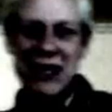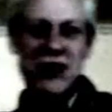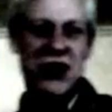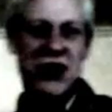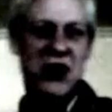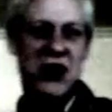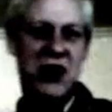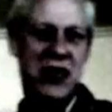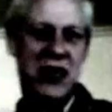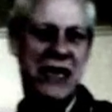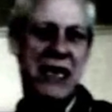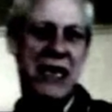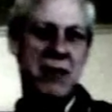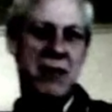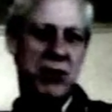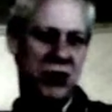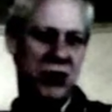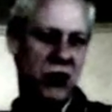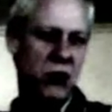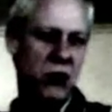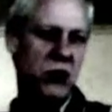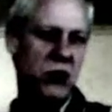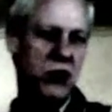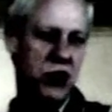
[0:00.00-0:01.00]
easier to keep
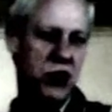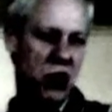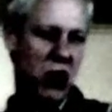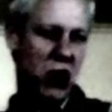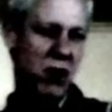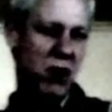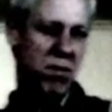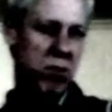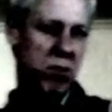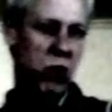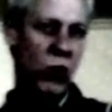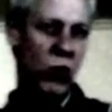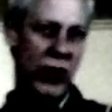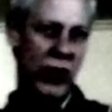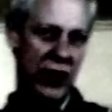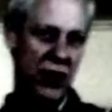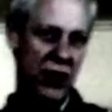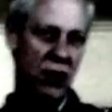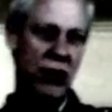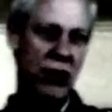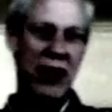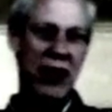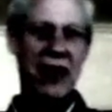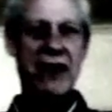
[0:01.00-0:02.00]
students on point,
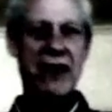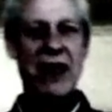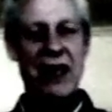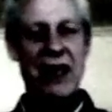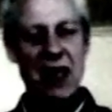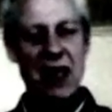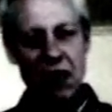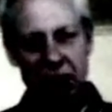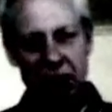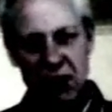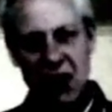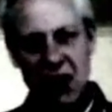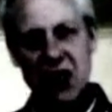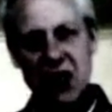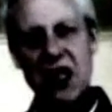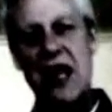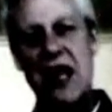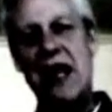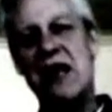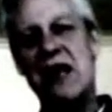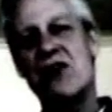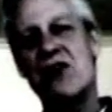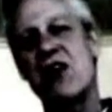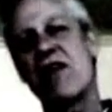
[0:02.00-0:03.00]
okay? They come to
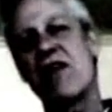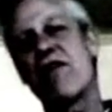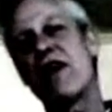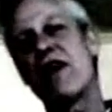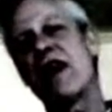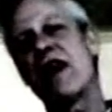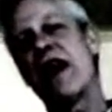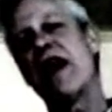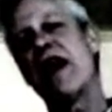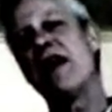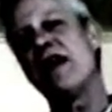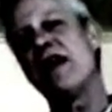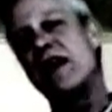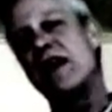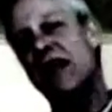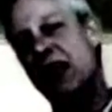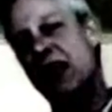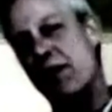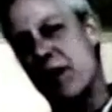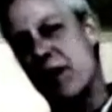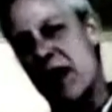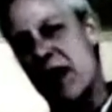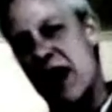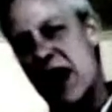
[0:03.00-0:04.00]
class every day. You can
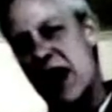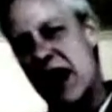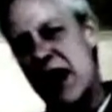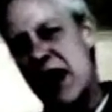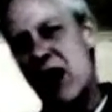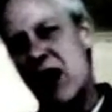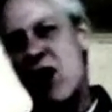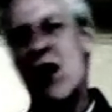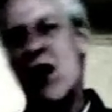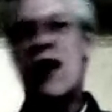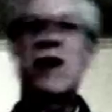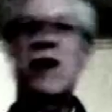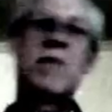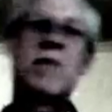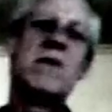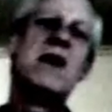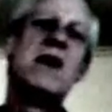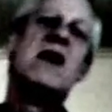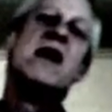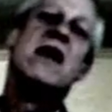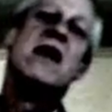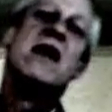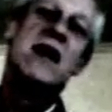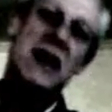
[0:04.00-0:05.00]
keep an eye on them.